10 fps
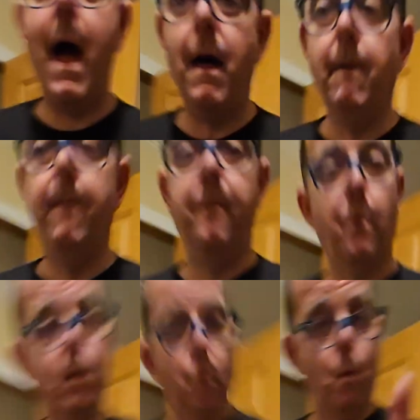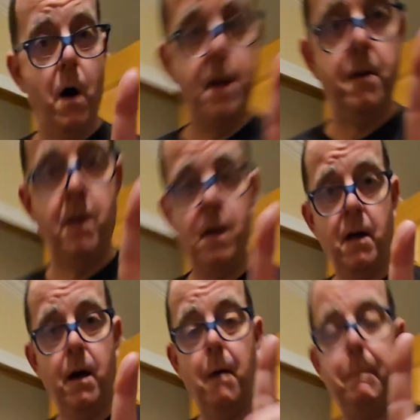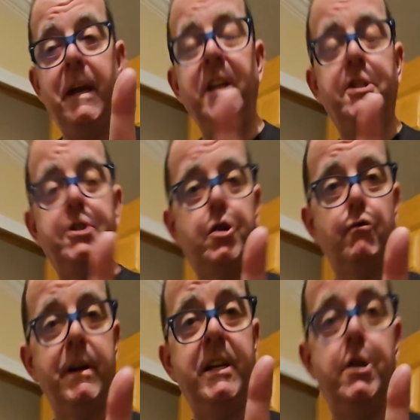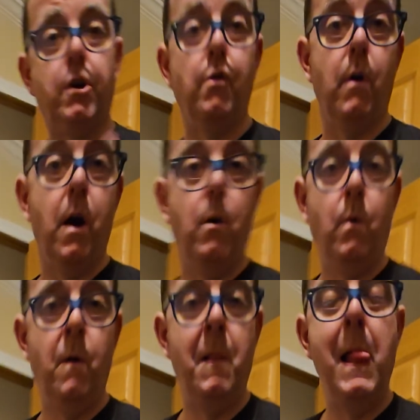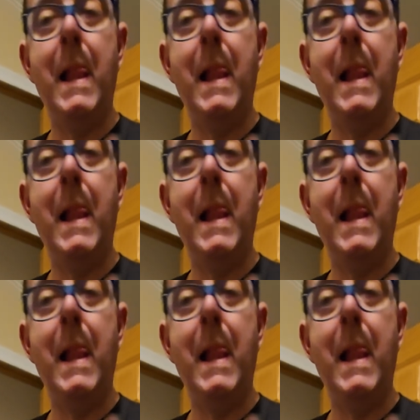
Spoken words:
A while for one, a peach tree to grow,